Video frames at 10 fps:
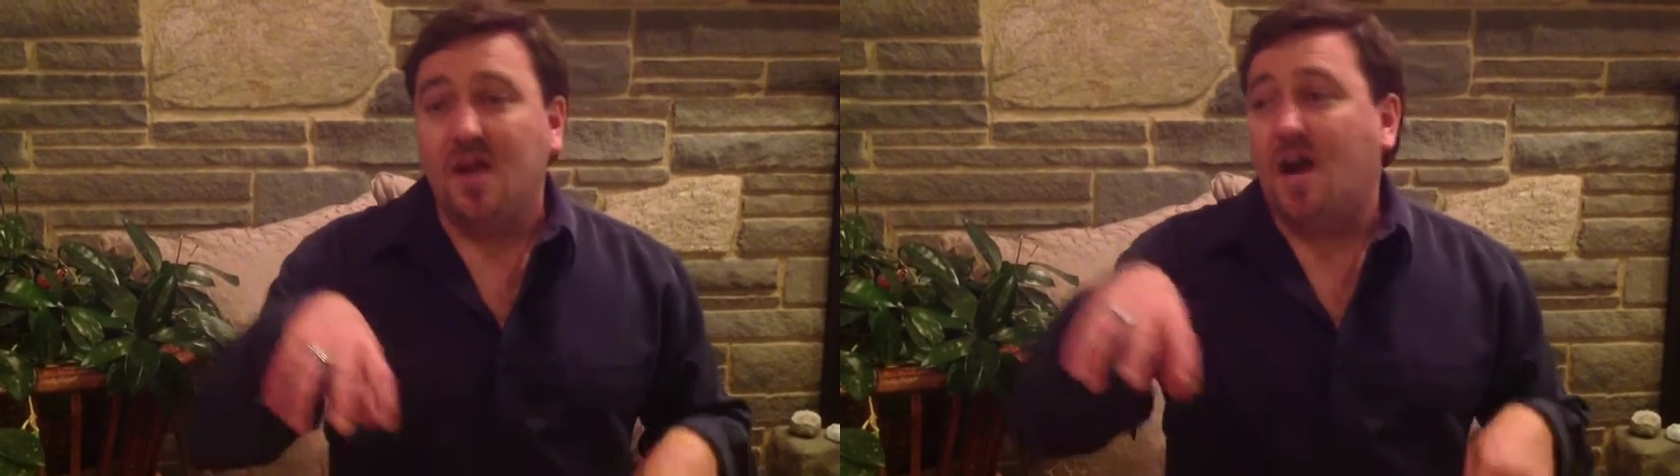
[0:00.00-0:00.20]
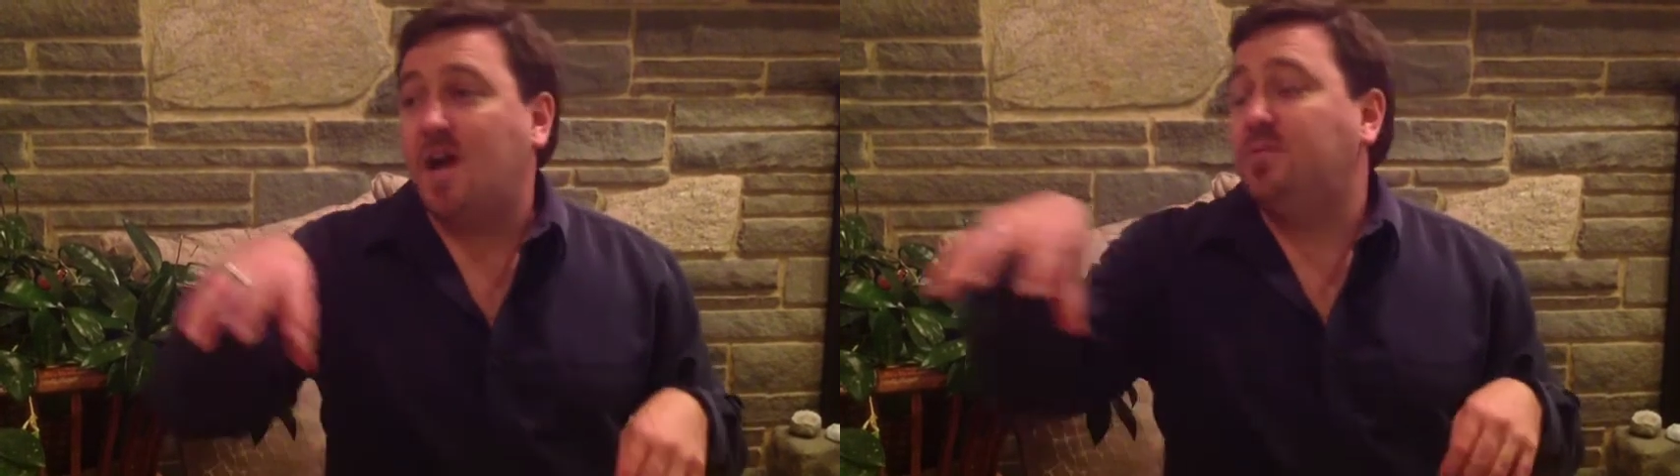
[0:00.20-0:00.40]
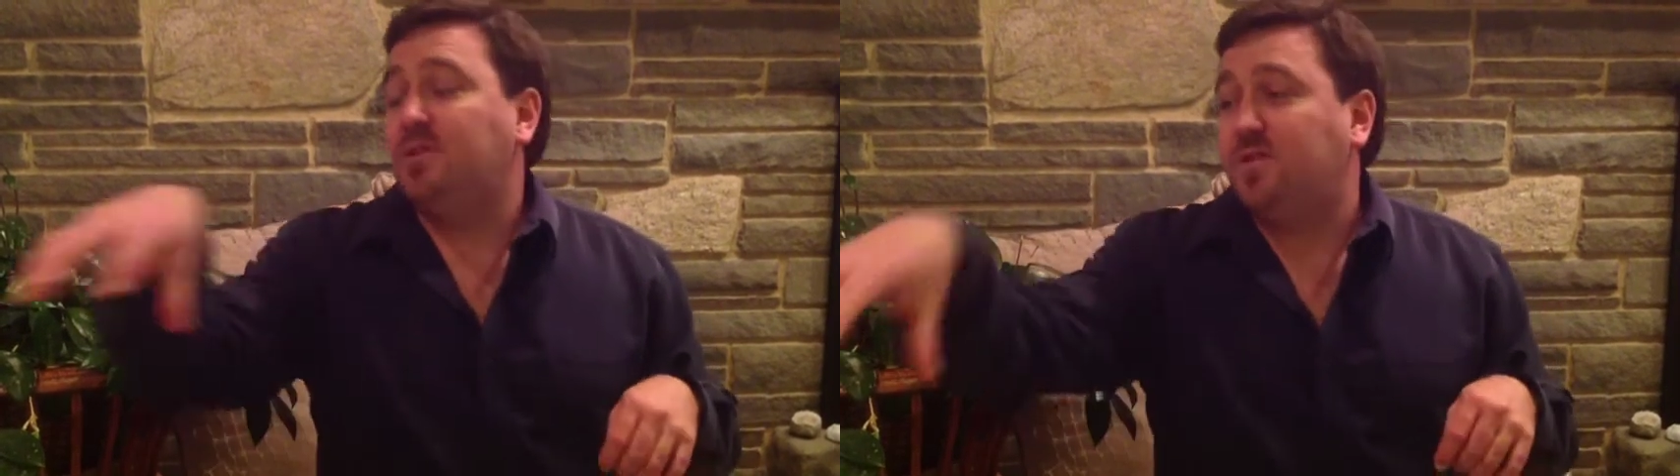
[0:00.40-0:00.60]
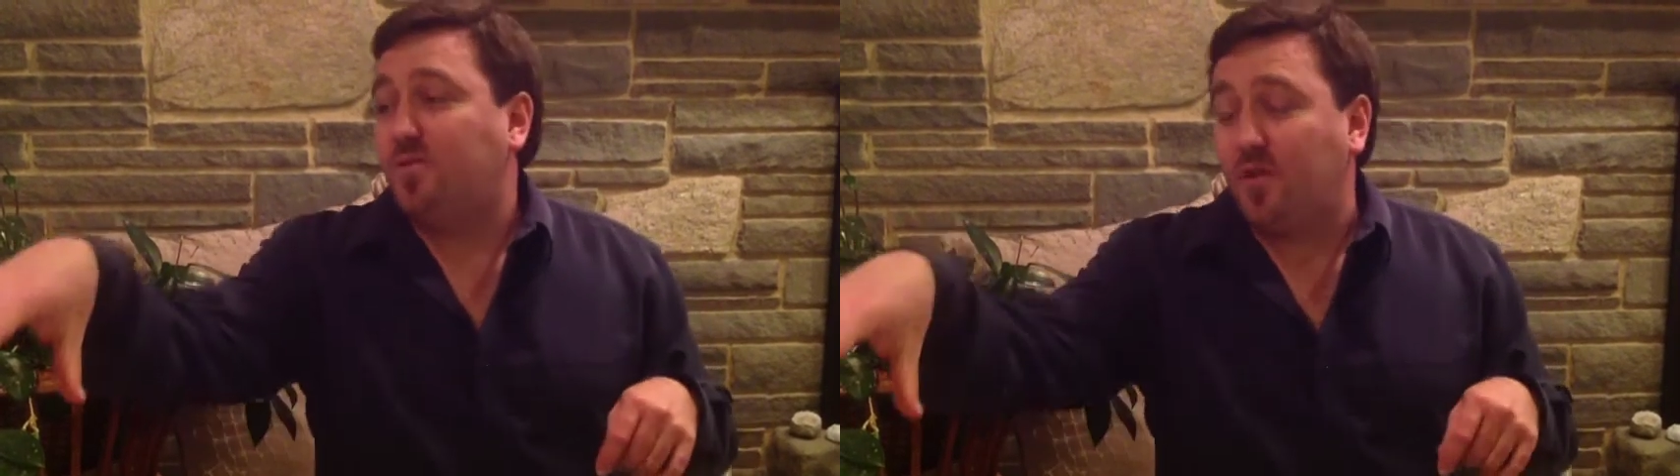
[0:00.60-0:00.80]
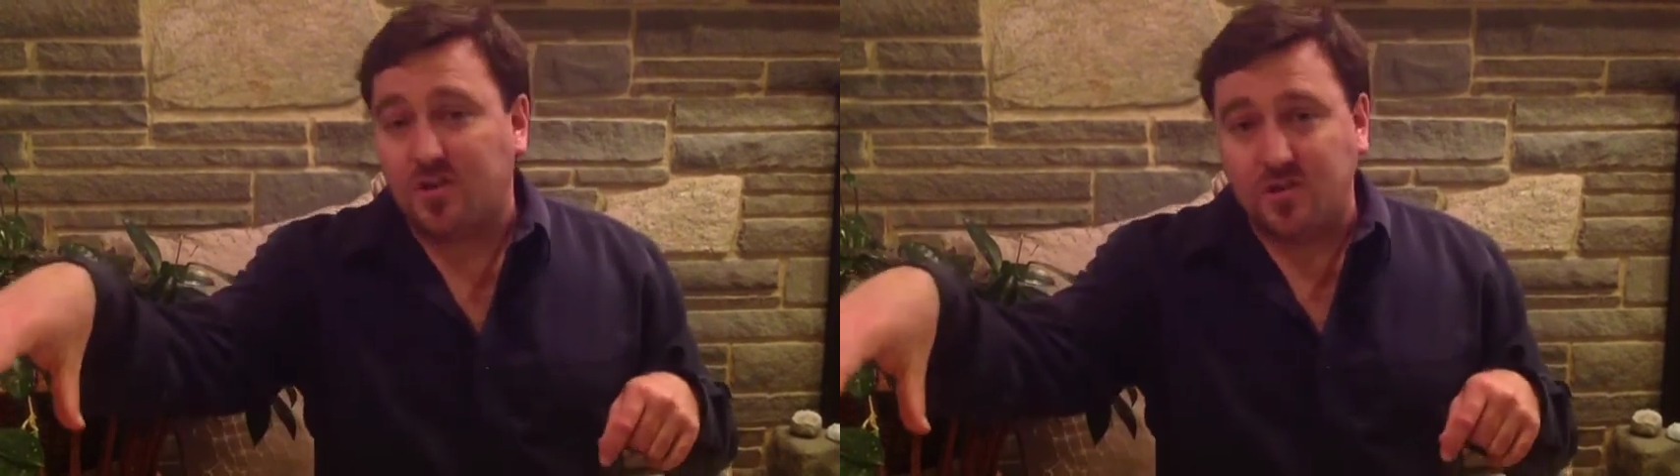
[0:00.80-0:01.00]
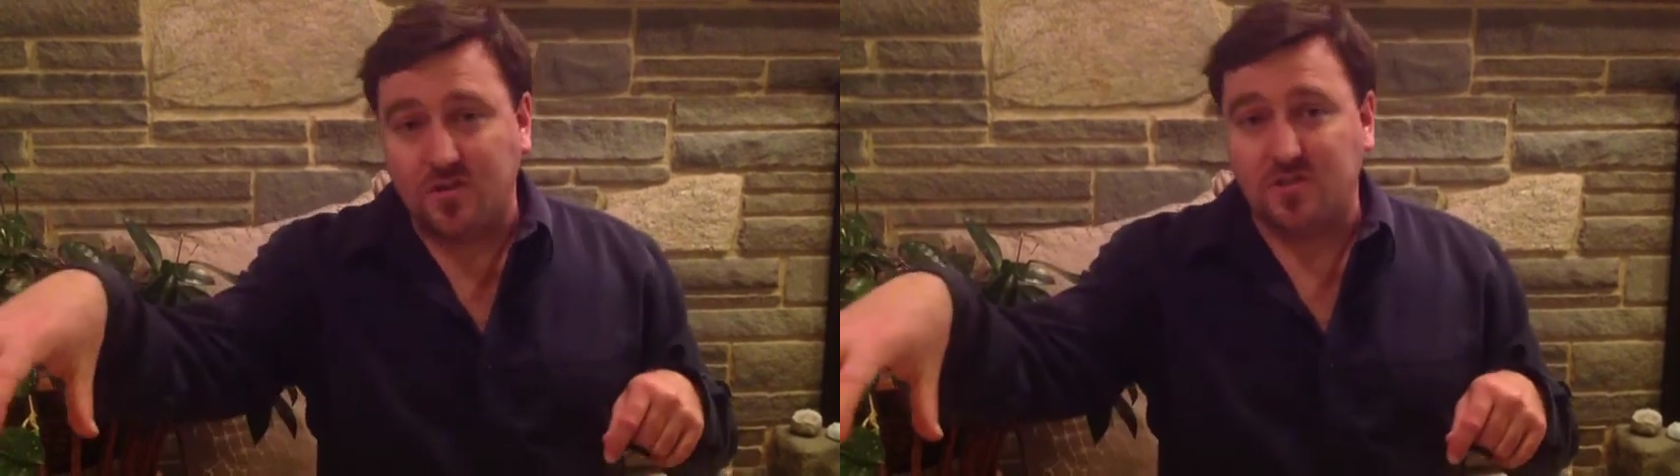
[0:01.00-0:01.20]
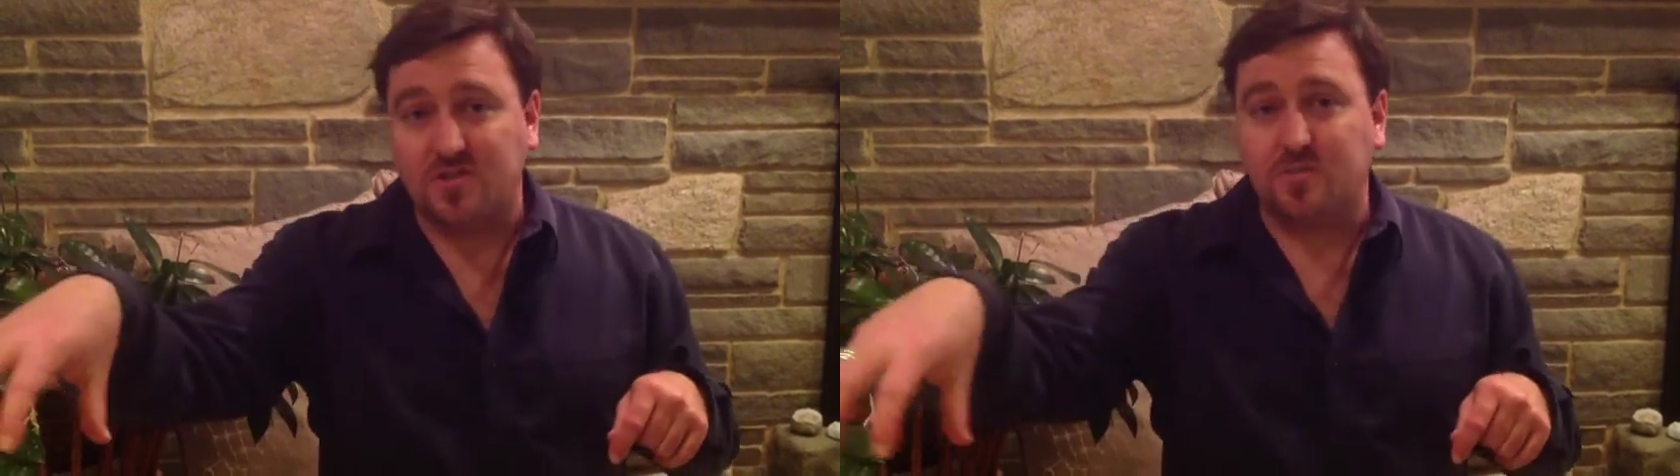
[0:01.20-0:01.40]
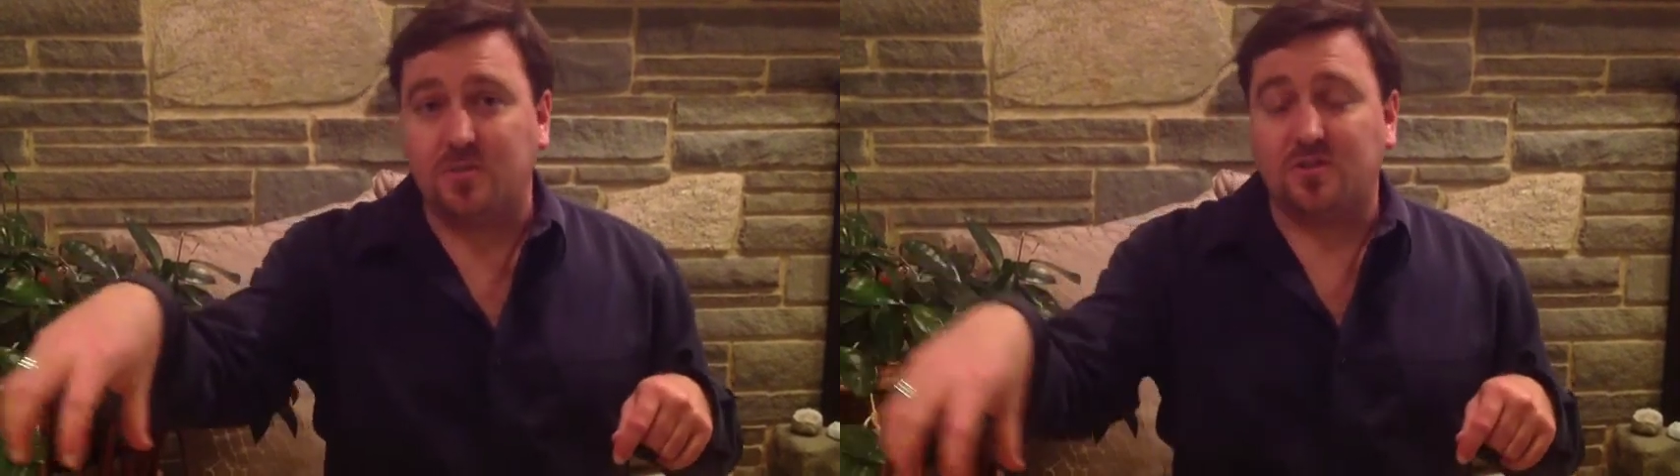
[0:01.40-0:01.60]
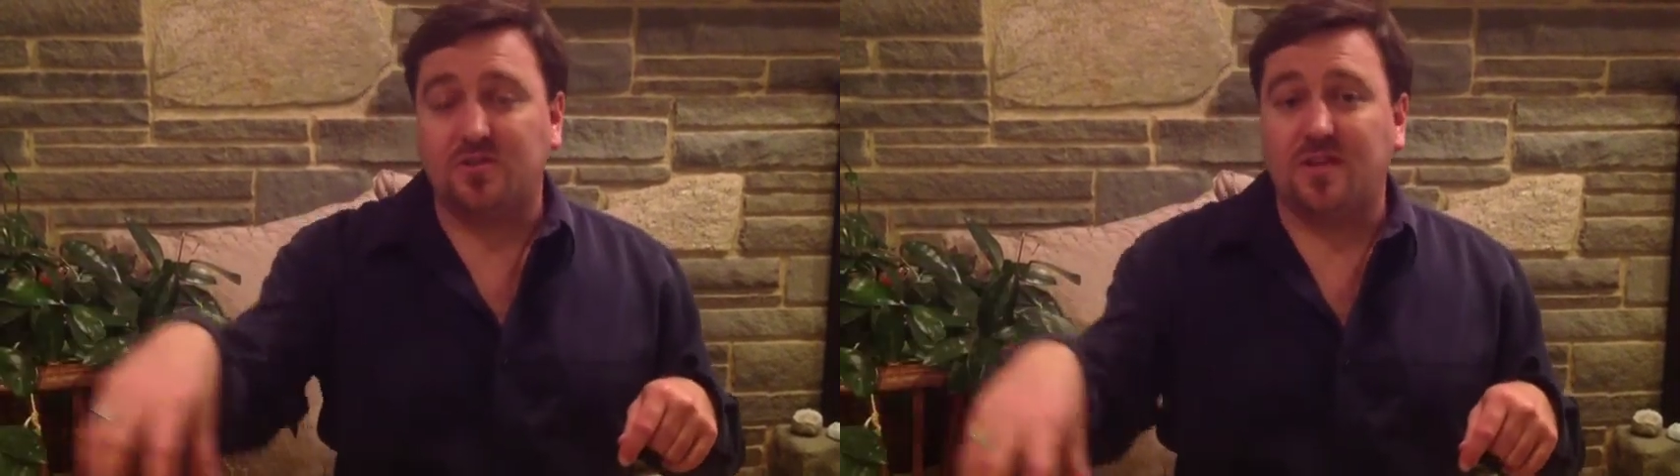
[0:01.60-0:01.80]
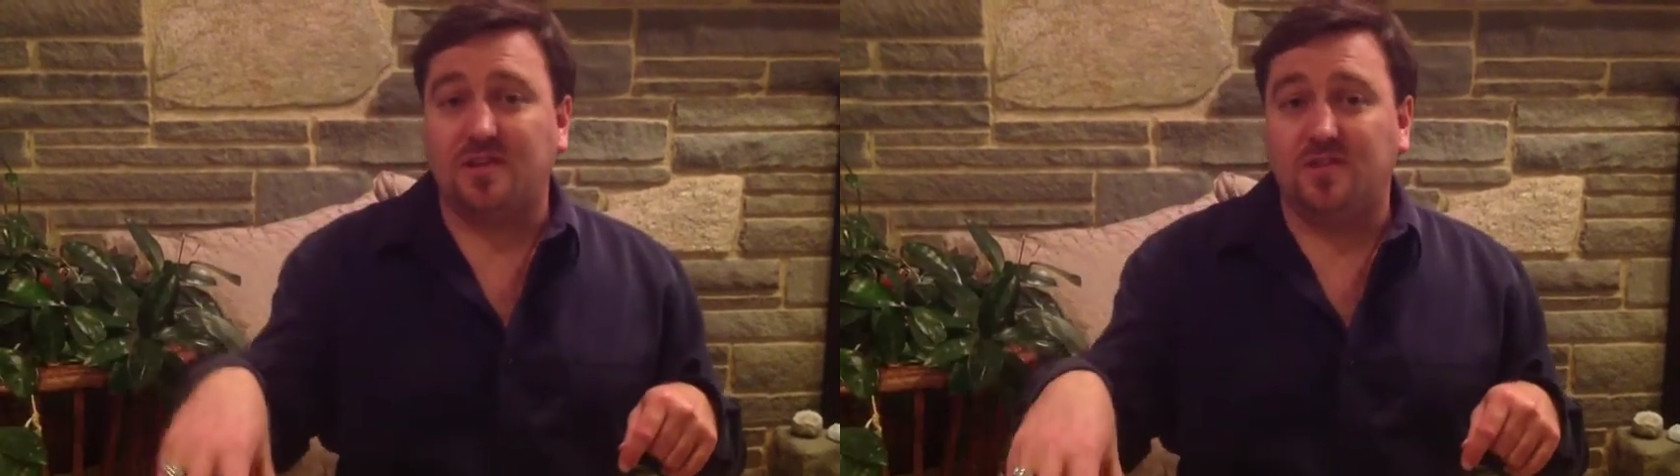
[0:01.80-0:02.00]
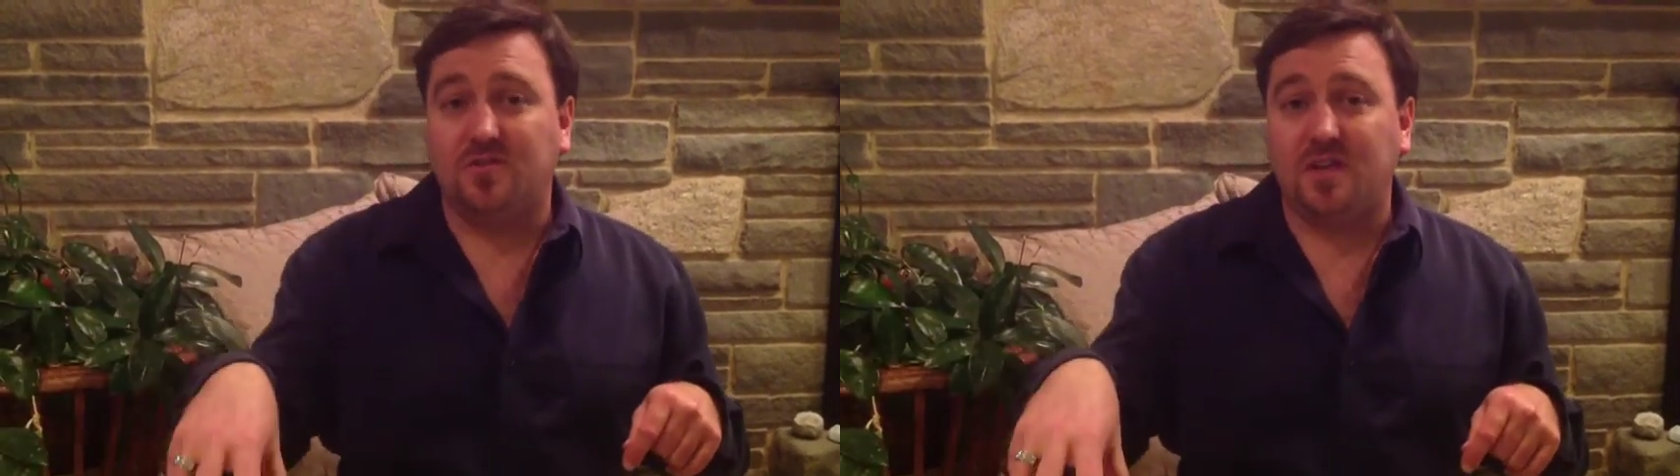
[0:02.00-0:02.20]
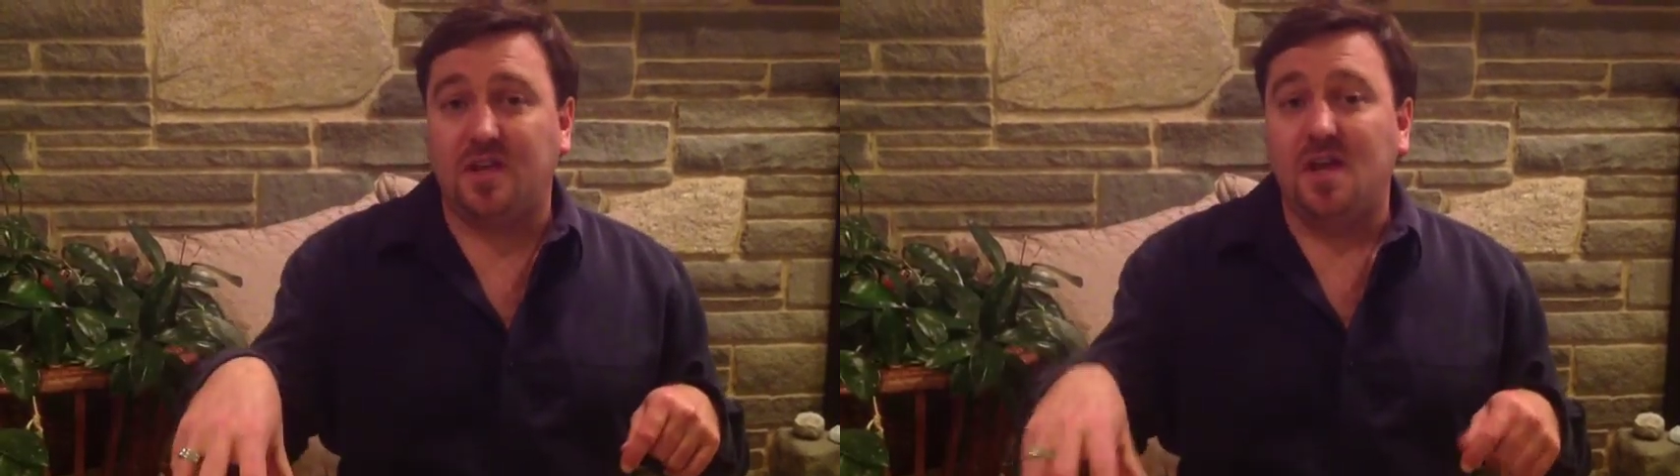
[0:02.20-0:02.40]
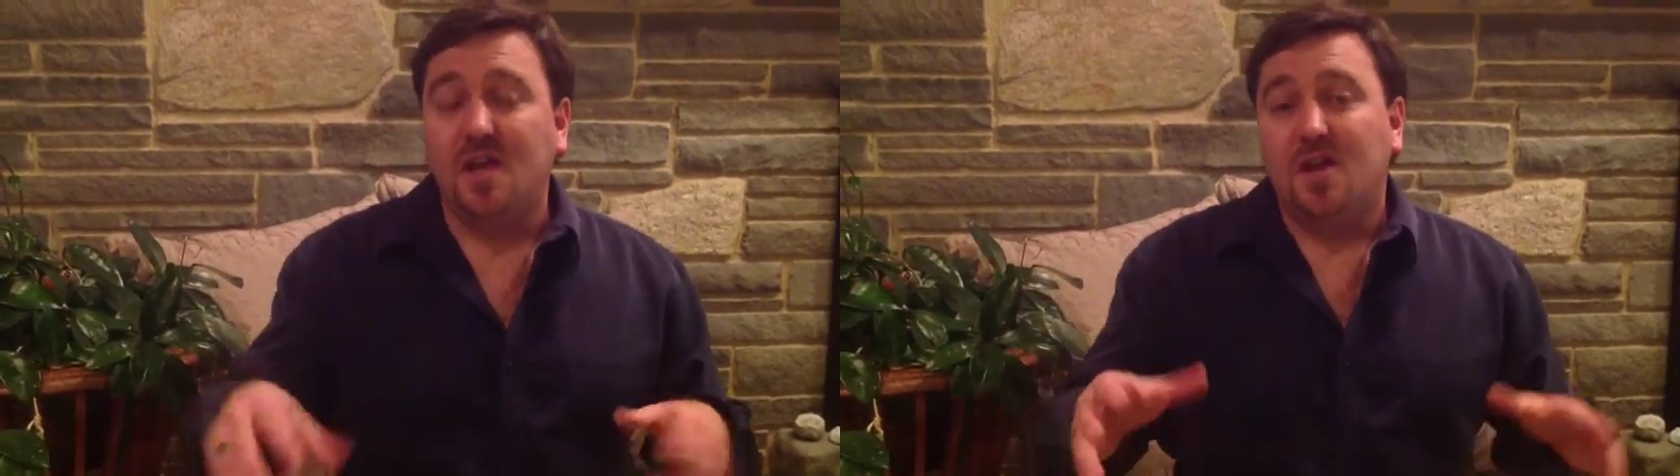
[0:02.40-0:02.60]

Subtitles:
I believe going to church is a spiritual activity.